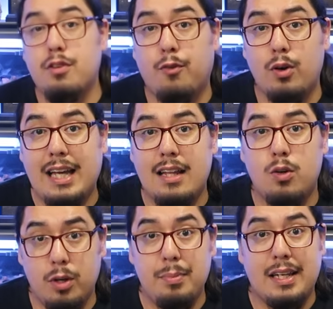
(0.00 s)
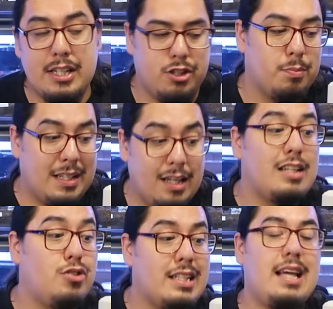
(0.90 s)
was a 40 gallon, it wouldn't be an issue. But
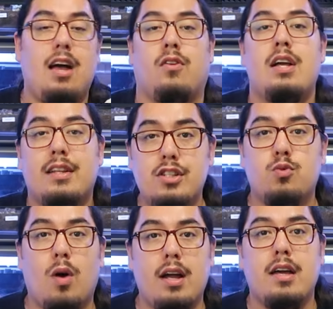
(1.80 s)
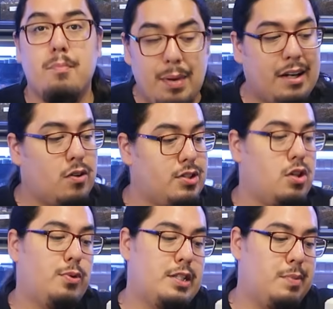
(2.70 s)
as you can tell, this is why bigger is
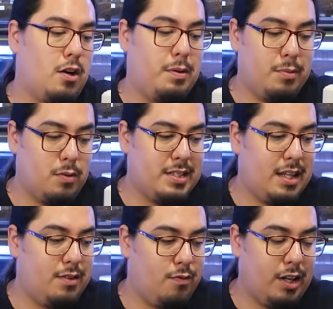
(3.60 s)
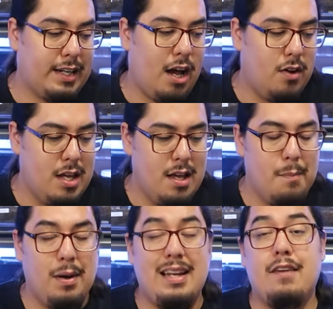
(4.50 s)
always better. People always get freaked out.
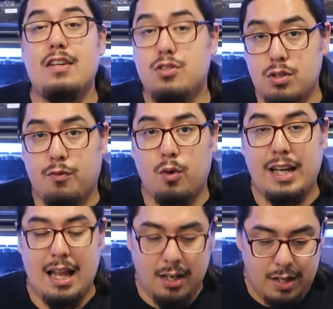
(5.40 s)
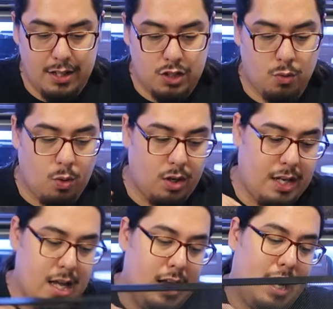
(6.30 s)
But if this was a 40 gallon, this would
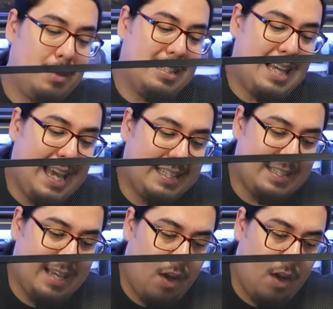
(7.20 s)
work. I'm gonna take this